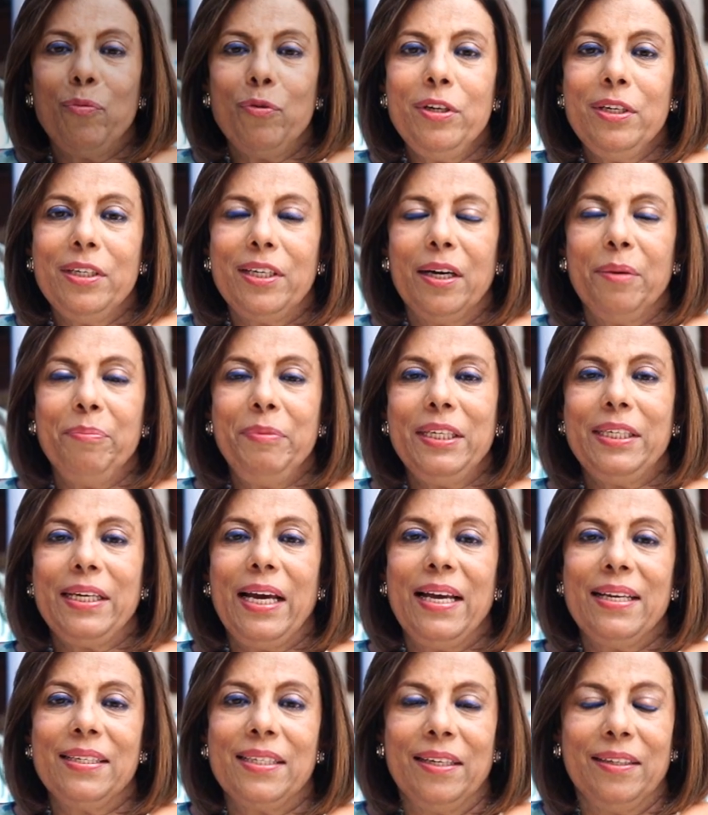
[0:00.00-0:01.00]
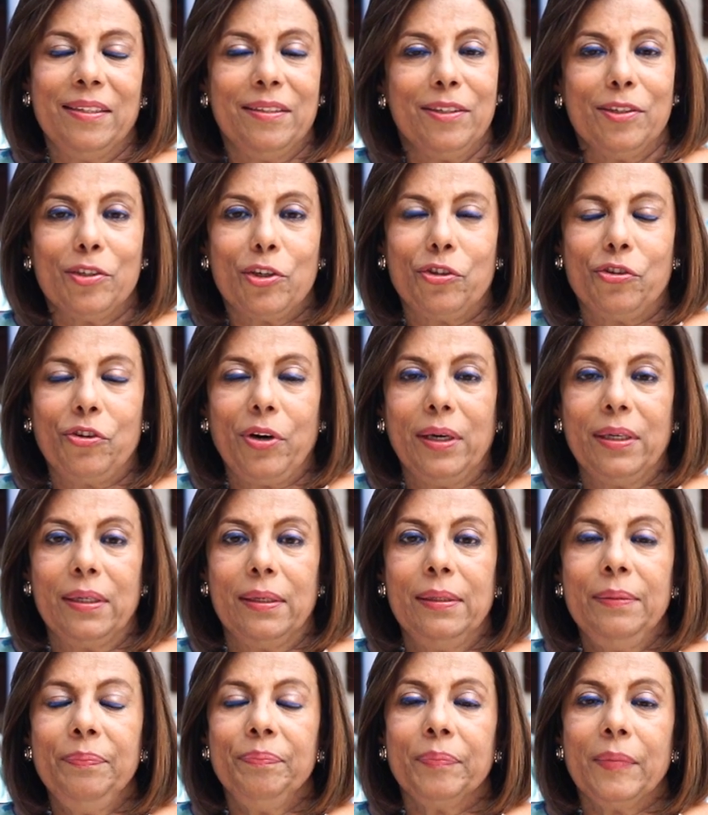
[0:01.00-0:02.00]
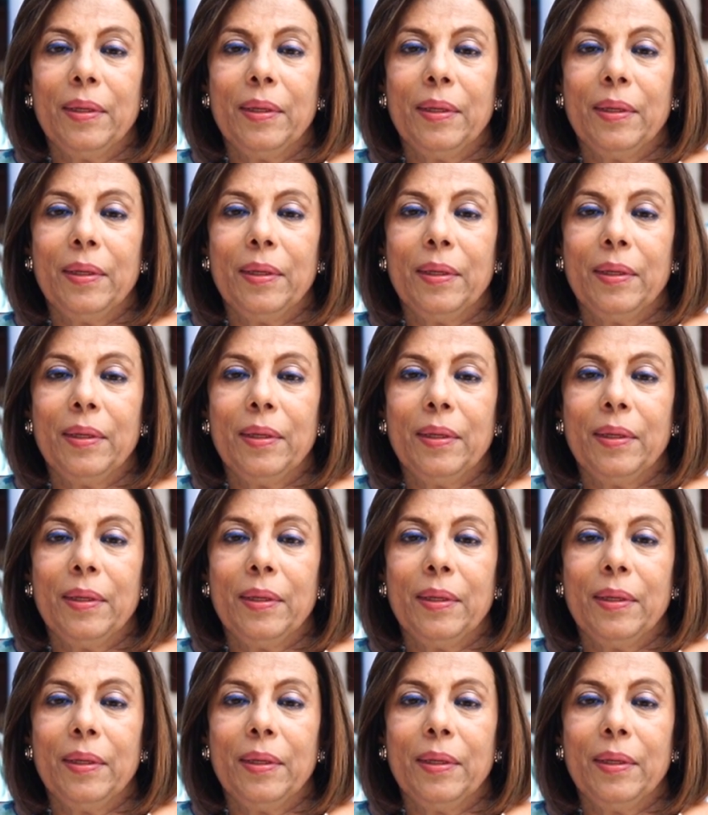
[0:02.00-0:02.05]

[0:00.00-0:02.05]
wouldn't term it as a struggle,